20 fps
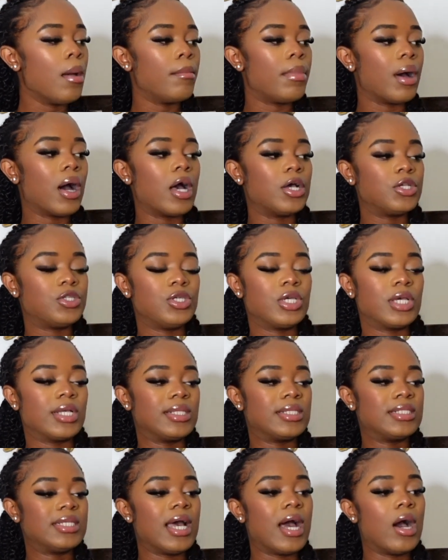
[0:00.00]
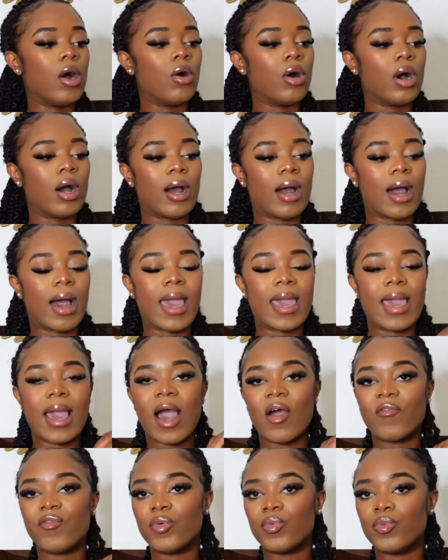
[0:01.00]
but as you can tell i
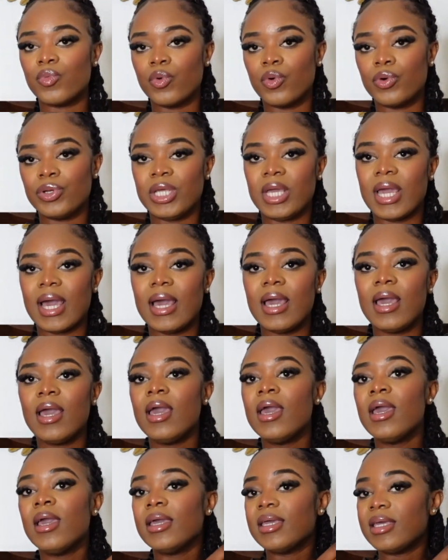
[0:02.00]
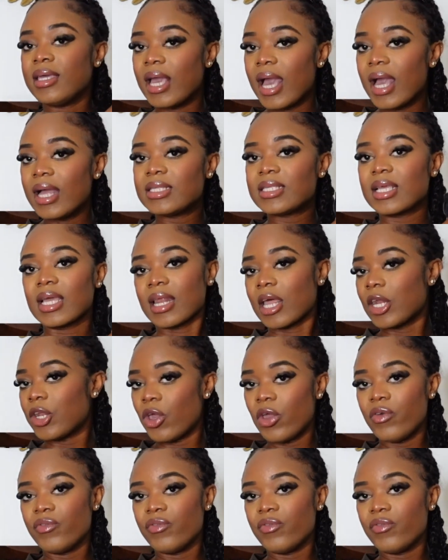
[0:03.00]
haven't worn it yet, and I don't